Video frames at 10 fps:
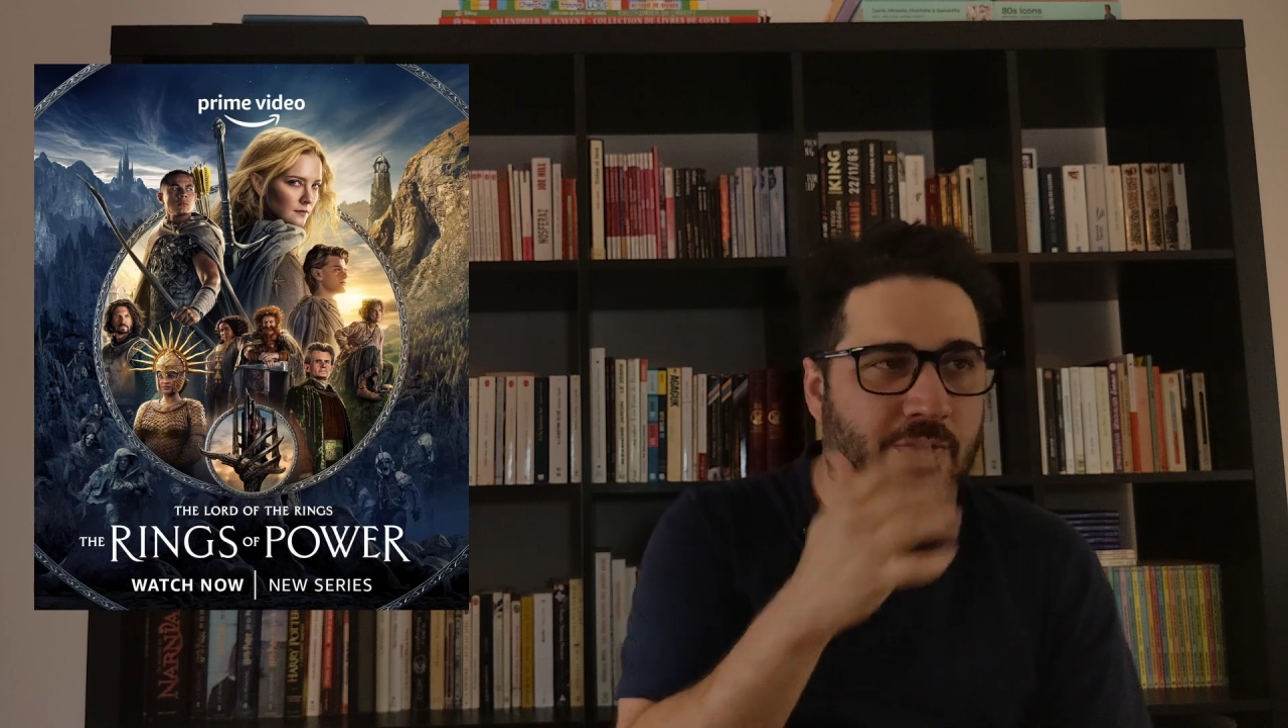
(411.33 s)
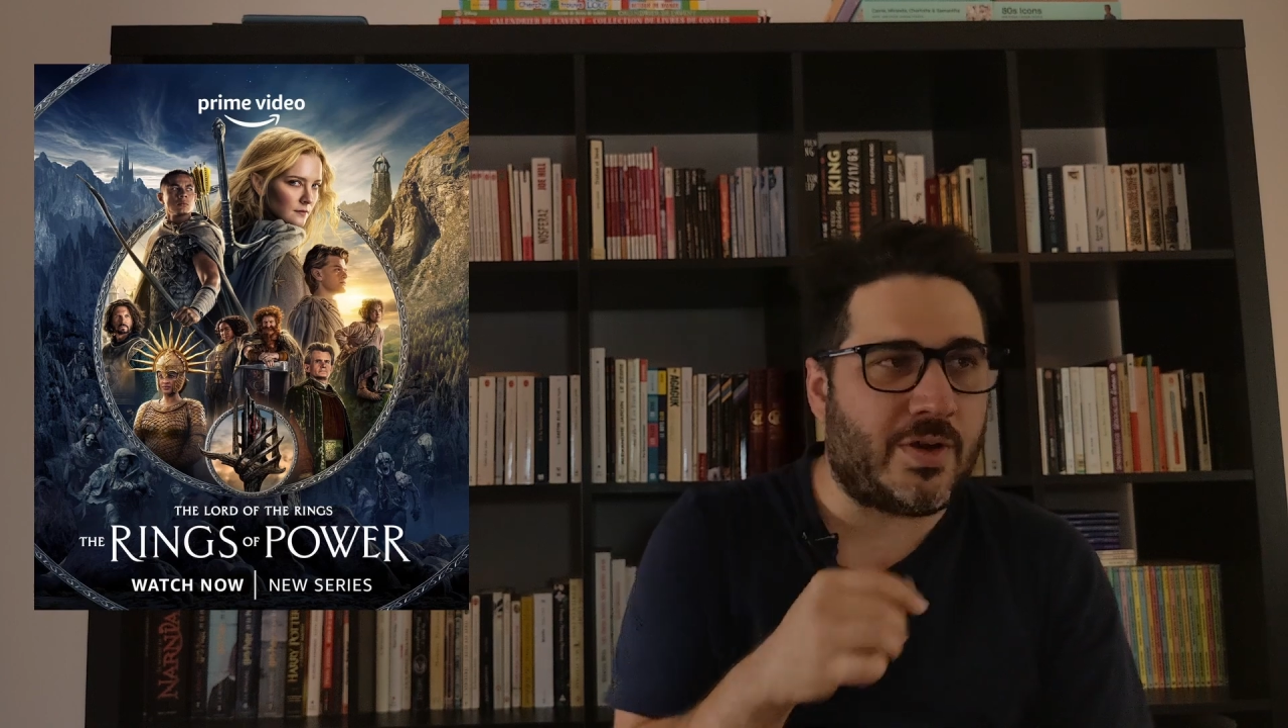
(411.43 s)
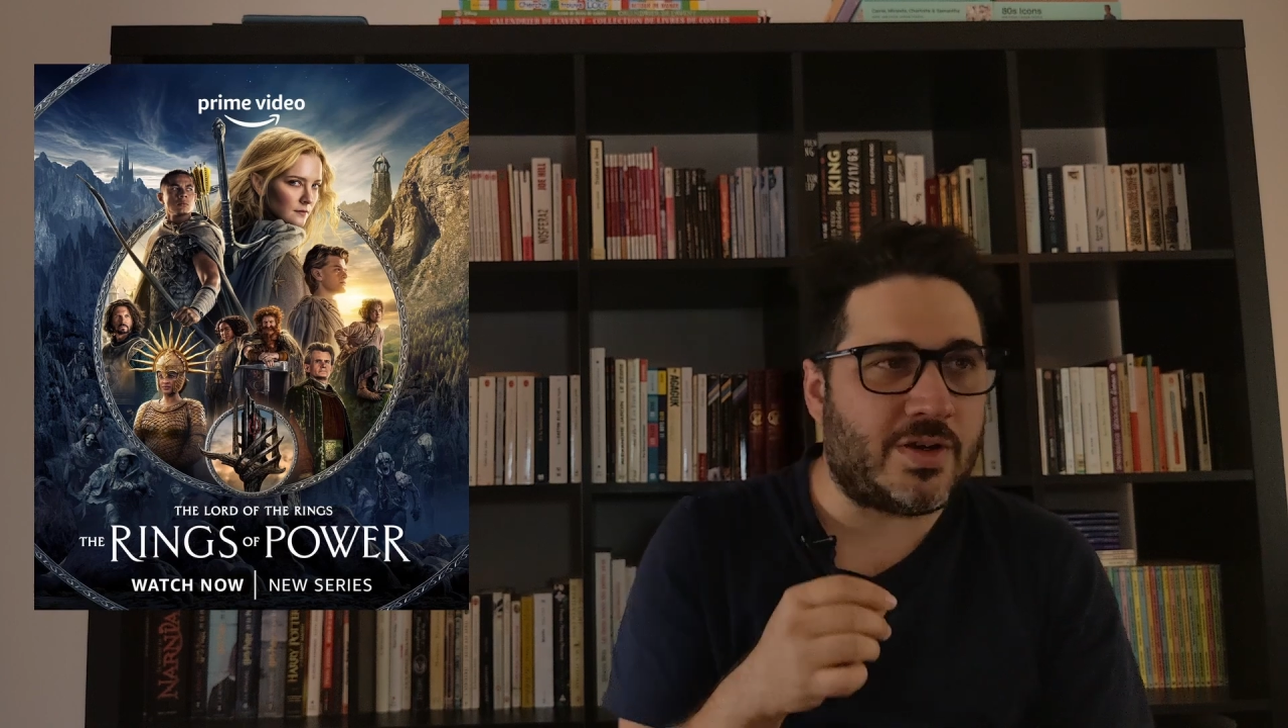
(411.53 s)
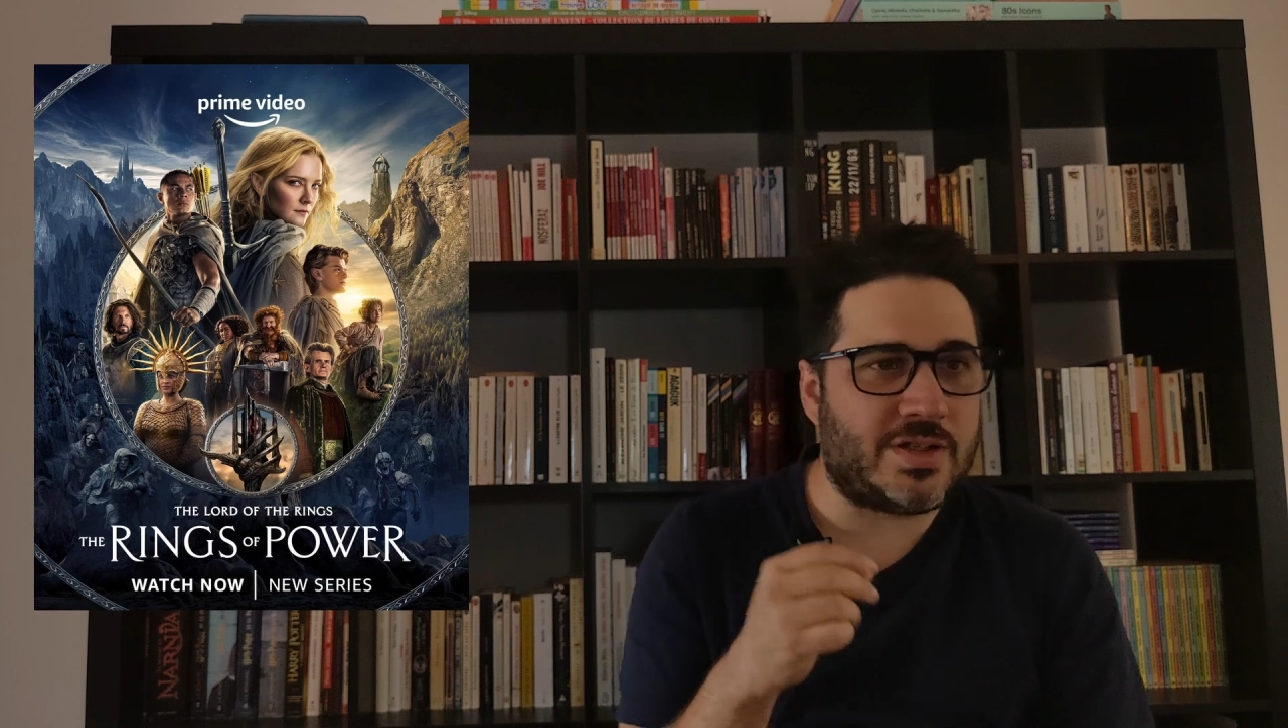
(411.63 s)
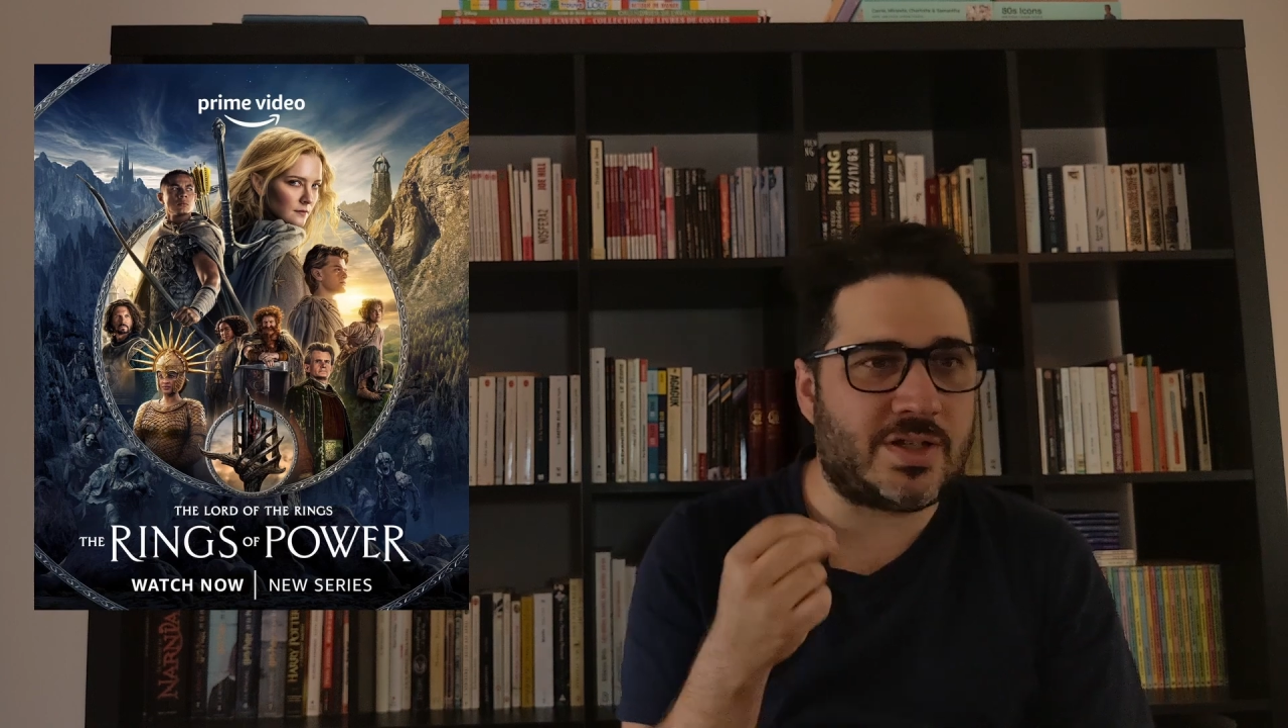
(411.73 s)

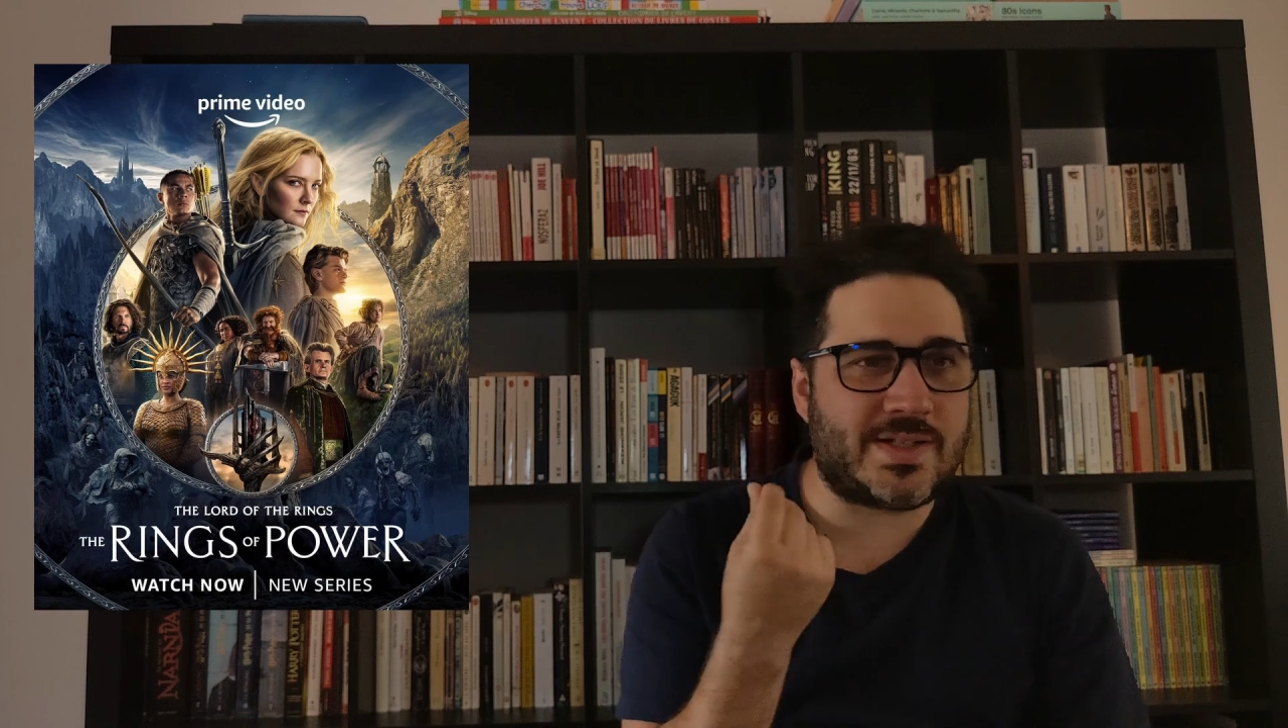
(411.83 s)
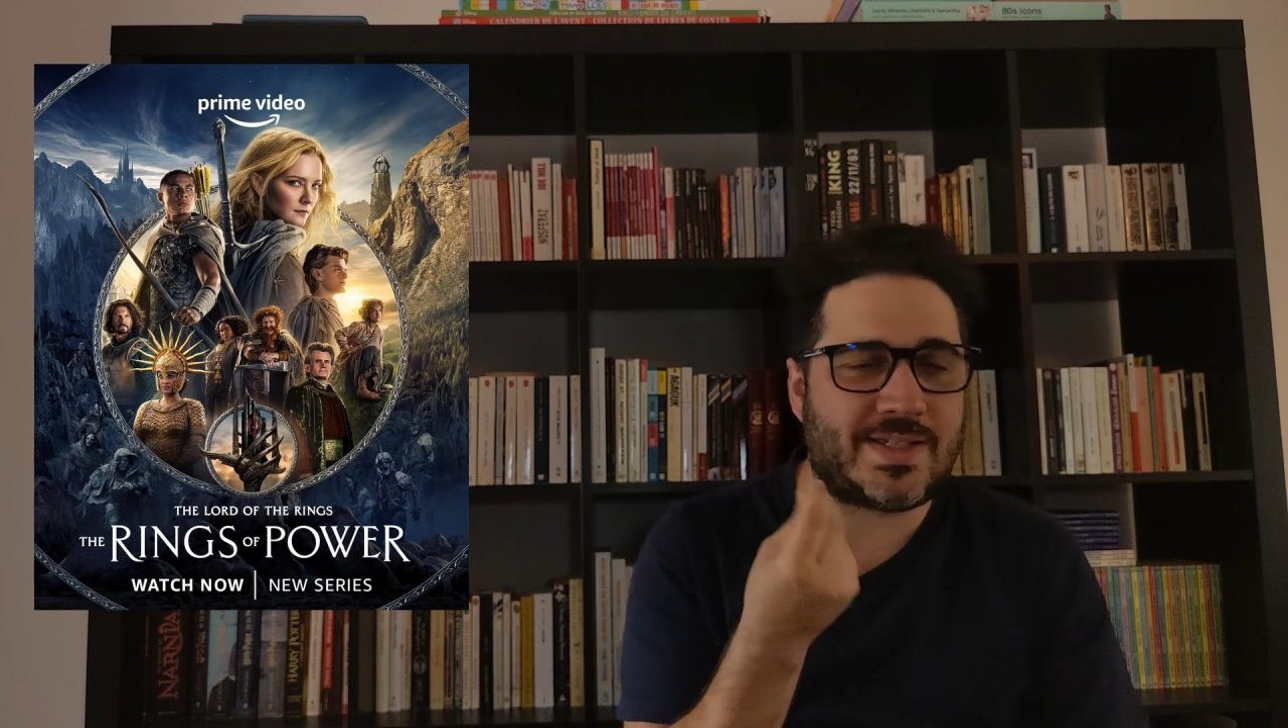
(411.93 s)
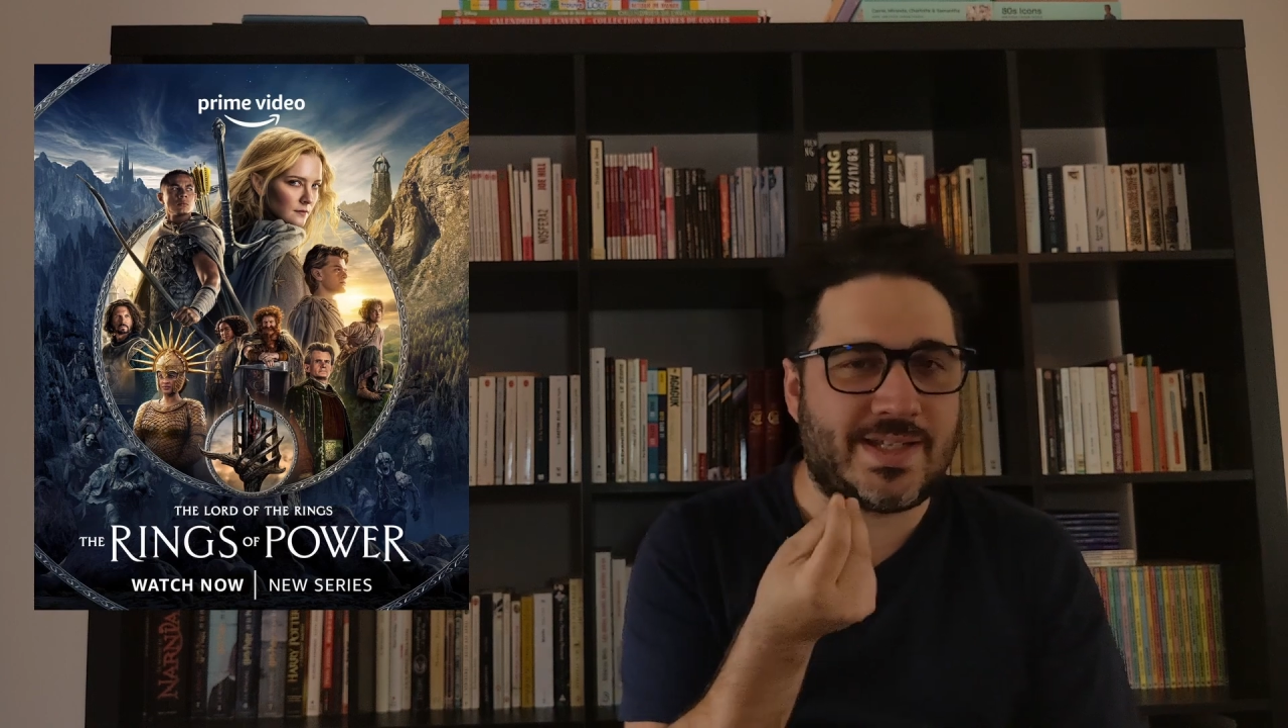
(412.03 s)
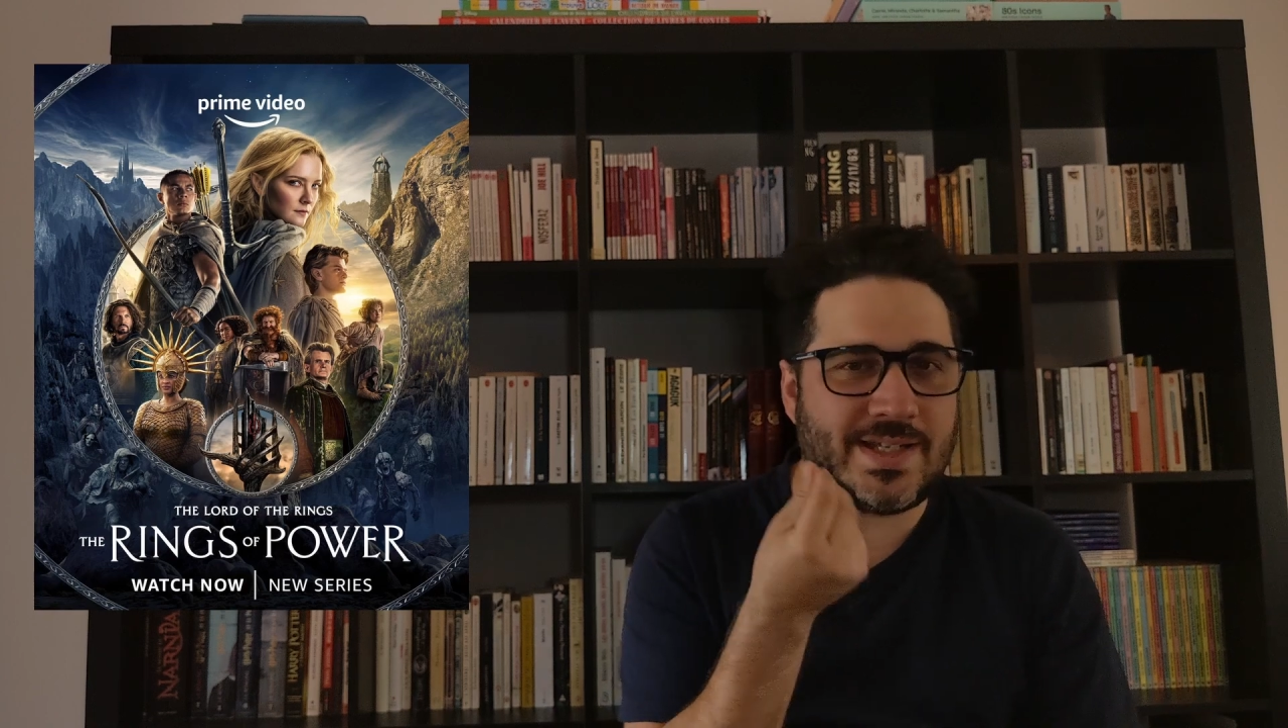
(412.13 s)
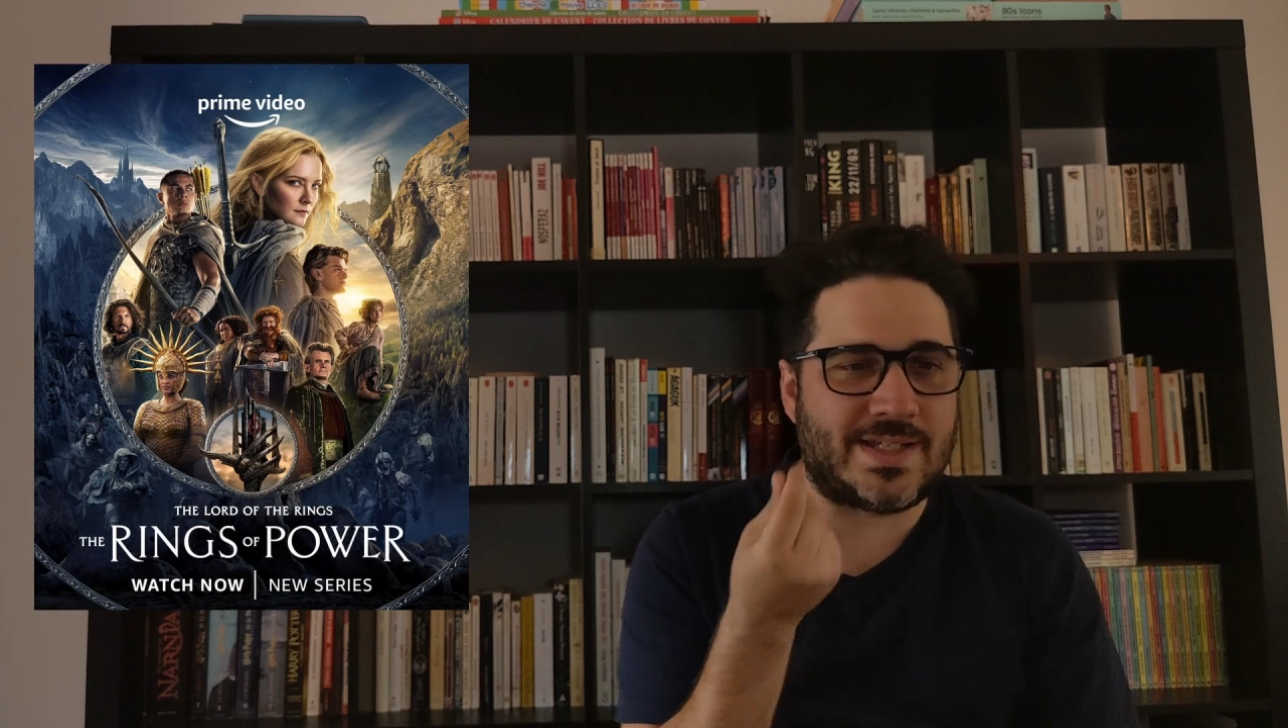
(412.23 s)
there are
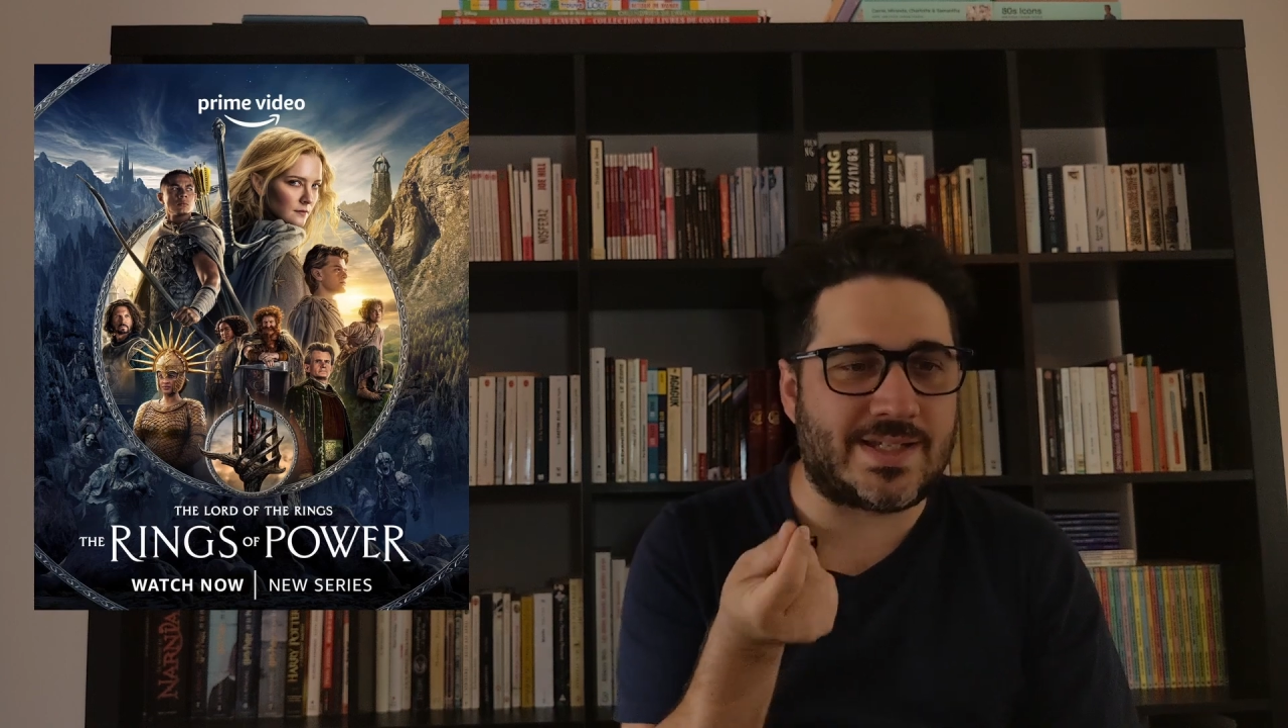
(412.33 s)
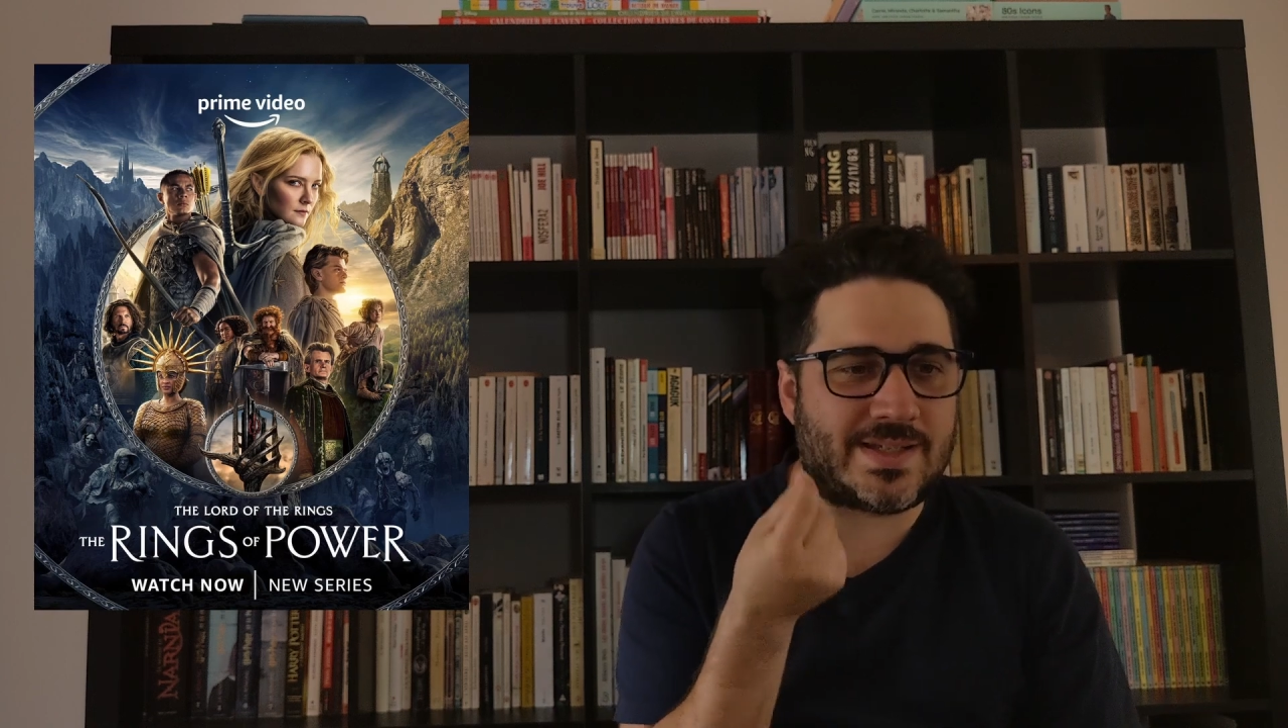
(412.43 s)
just these